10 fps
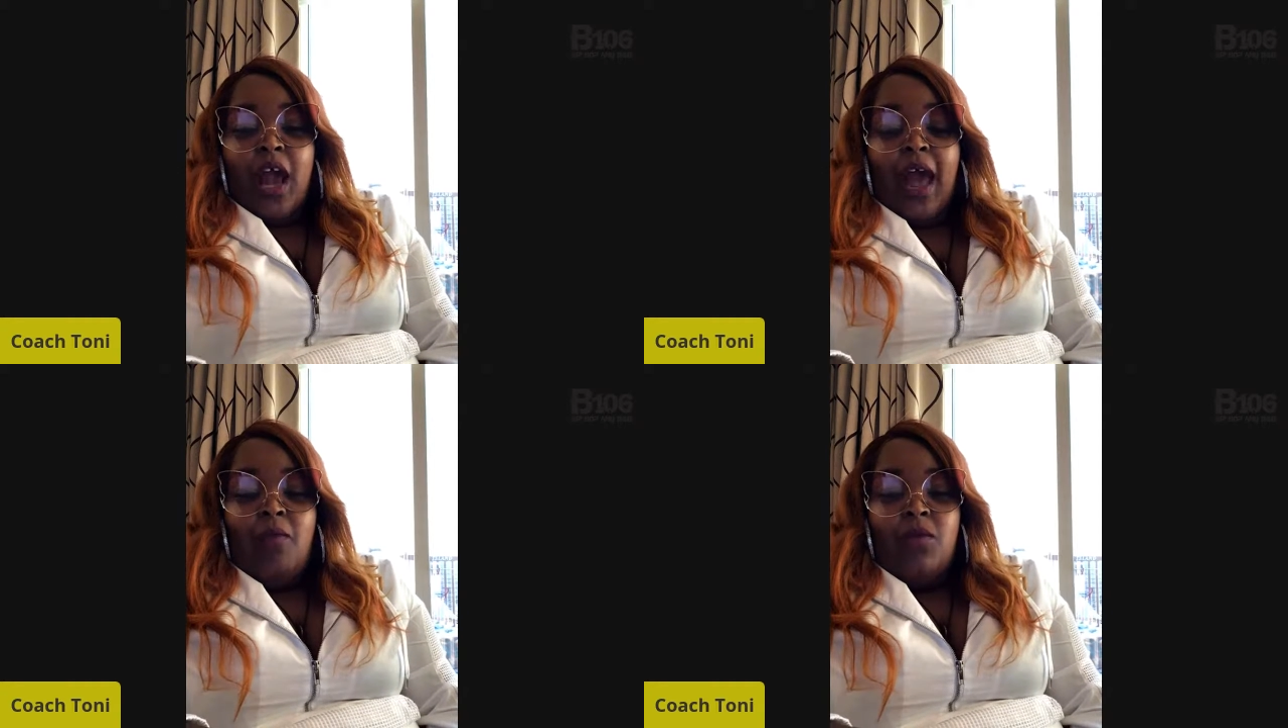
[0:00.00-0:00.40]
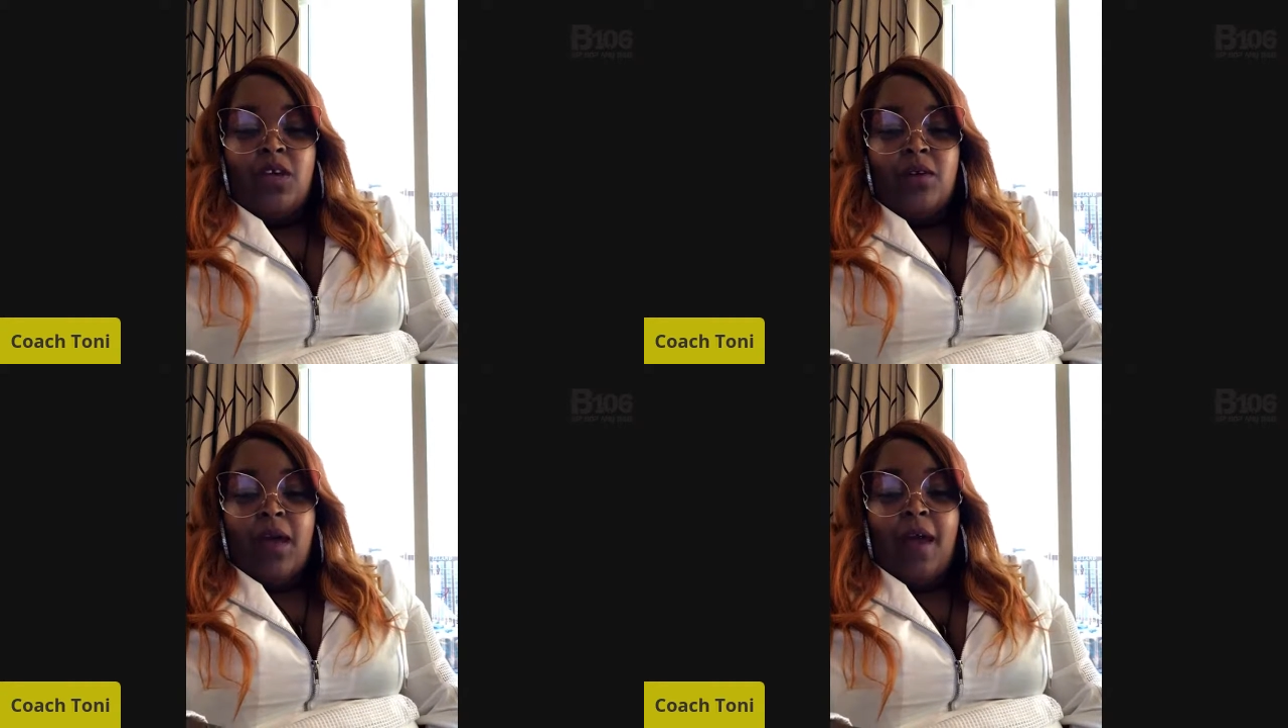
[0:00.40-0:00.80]
I will
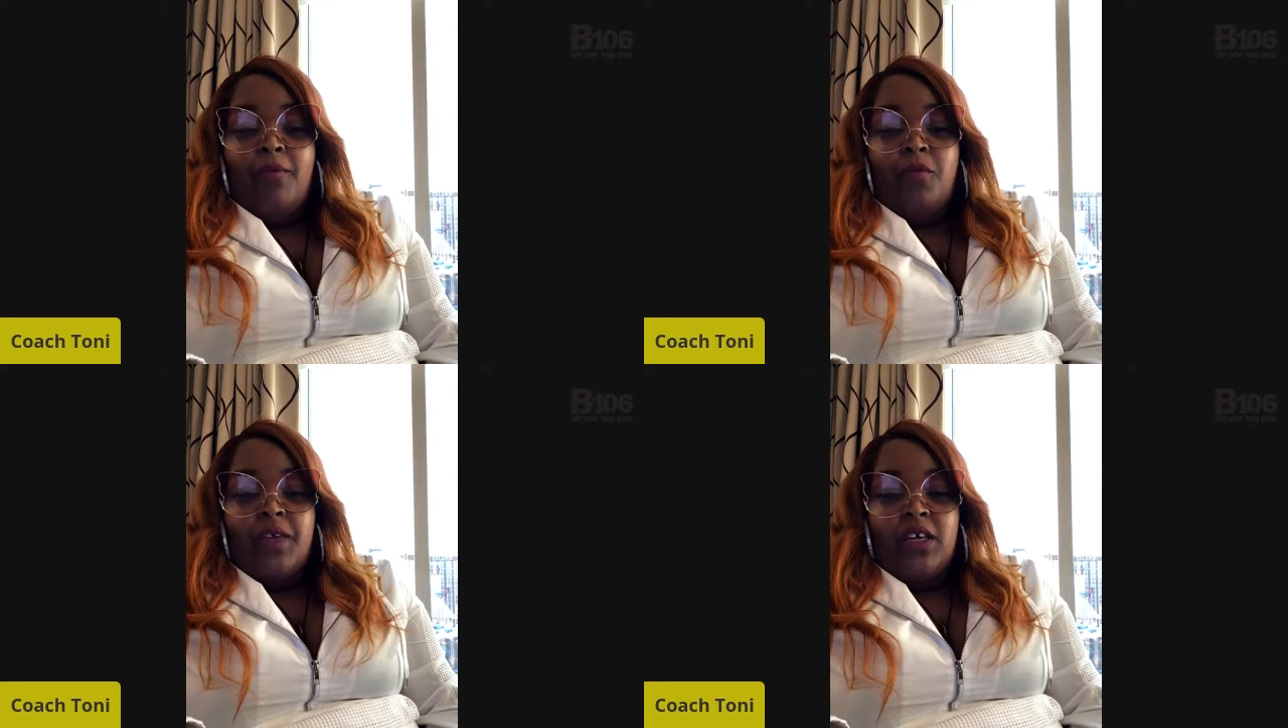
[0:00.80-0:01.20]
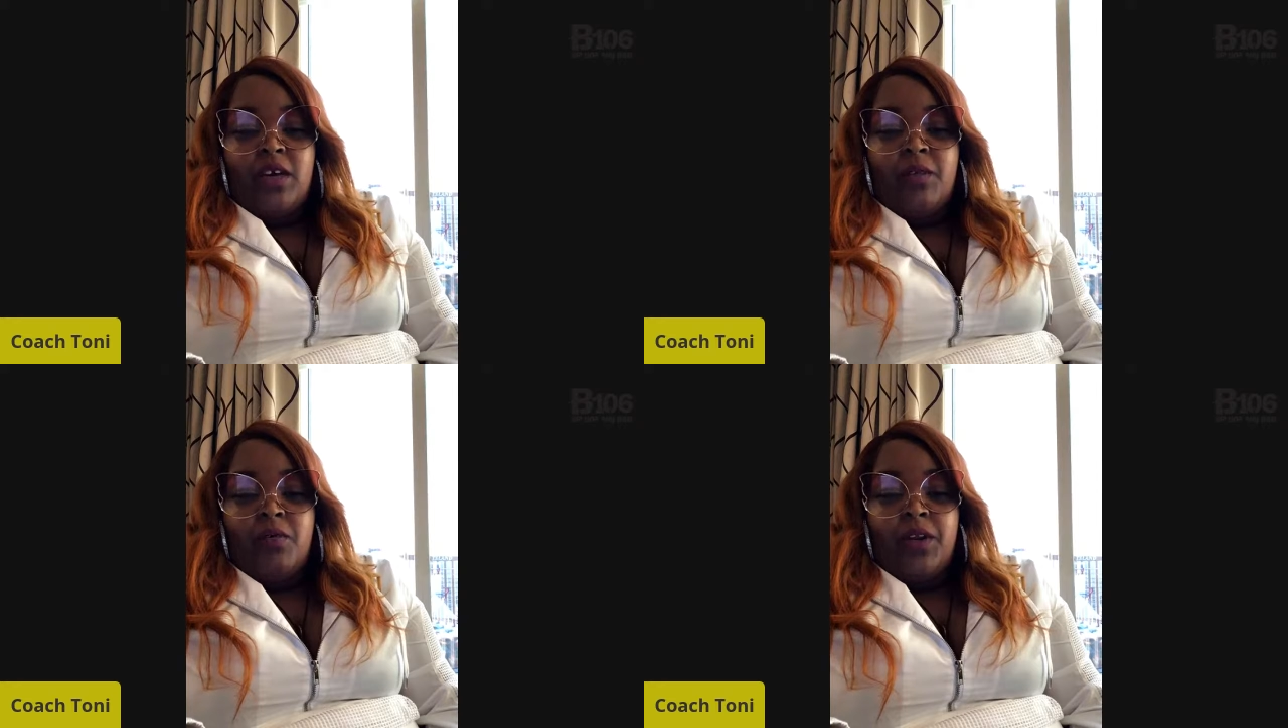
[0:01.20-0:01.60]
be
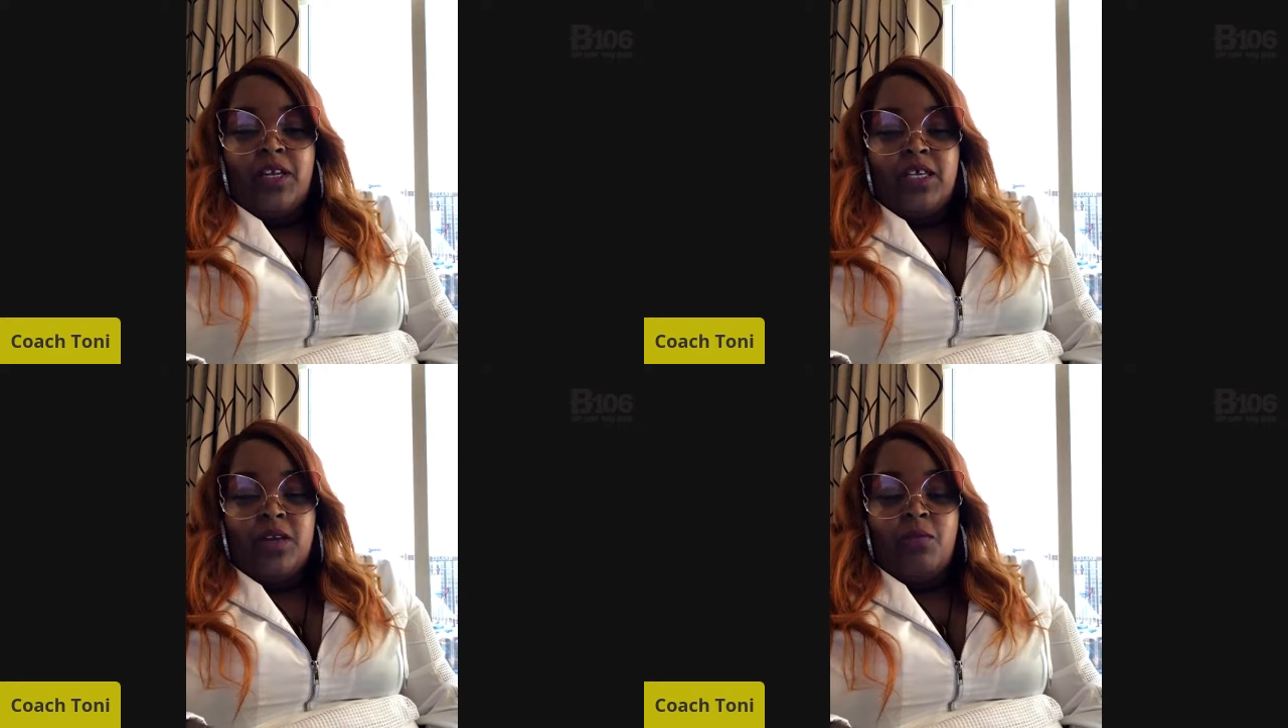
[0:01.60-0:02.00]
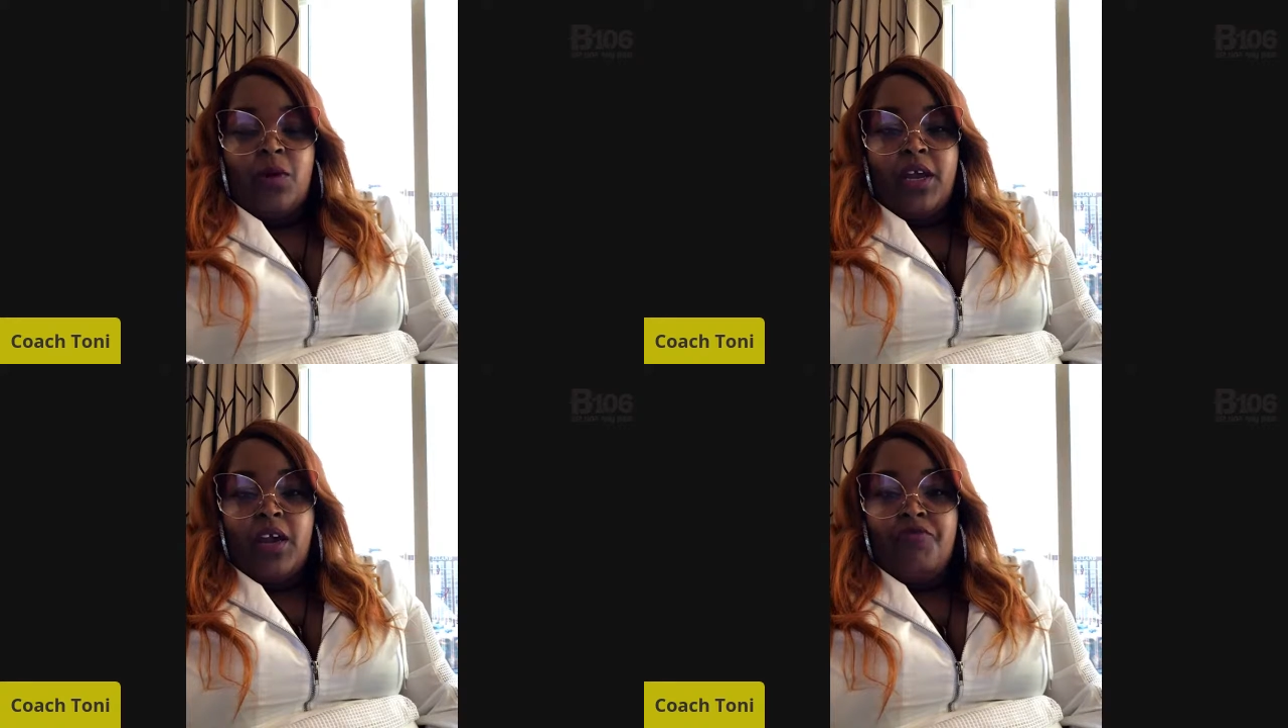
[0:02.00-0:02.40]
releasing
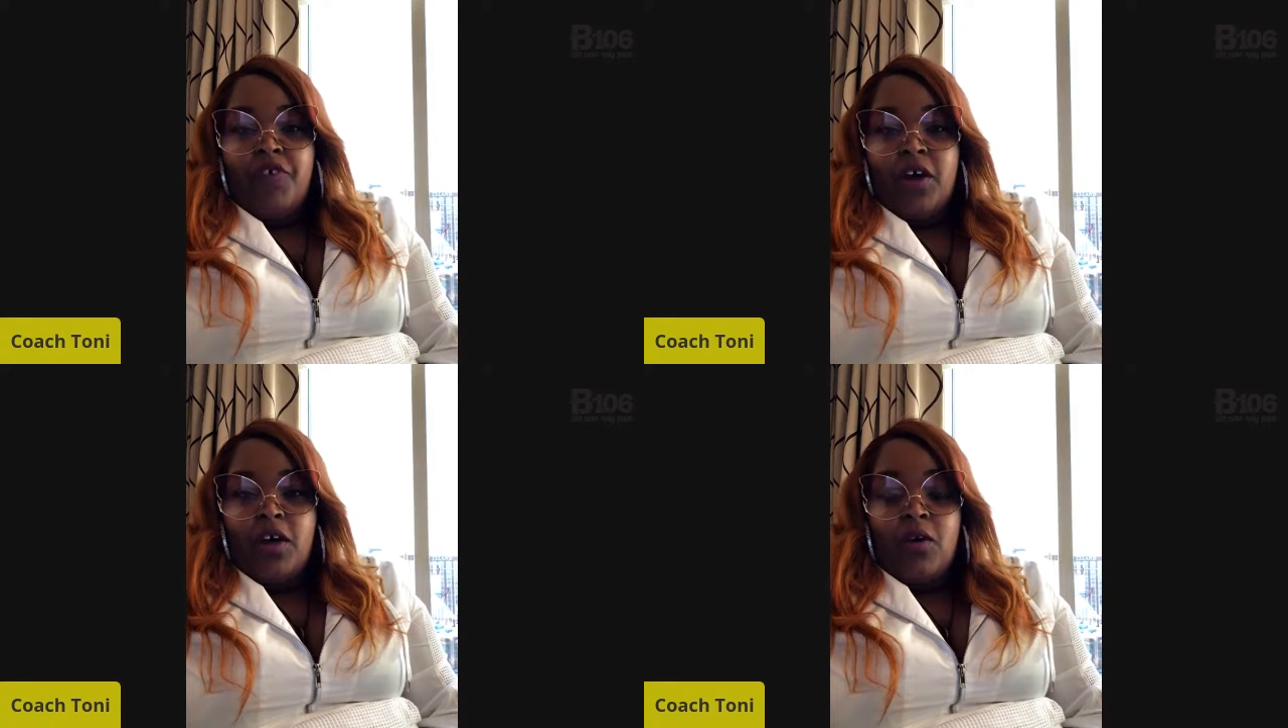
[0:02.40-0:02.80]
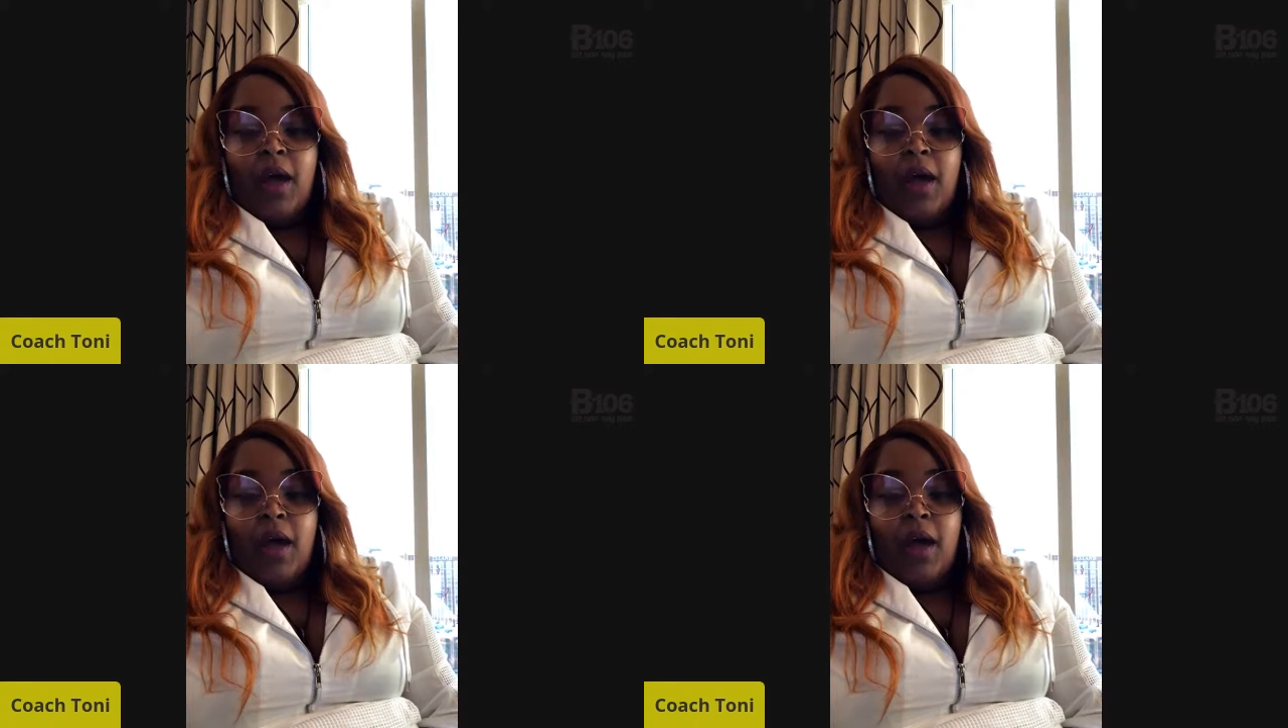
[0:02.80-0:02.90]
more info.